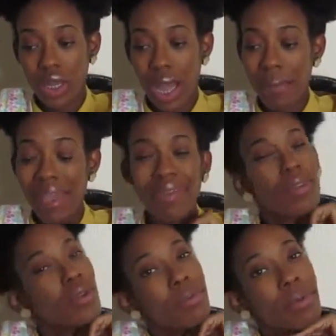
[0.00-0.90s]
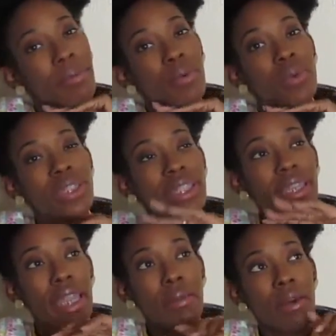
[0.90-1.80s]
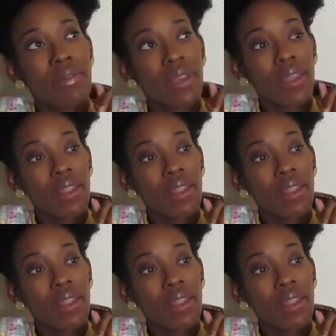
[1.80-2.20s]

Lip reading: I'm gonna have to remember what's the name of it.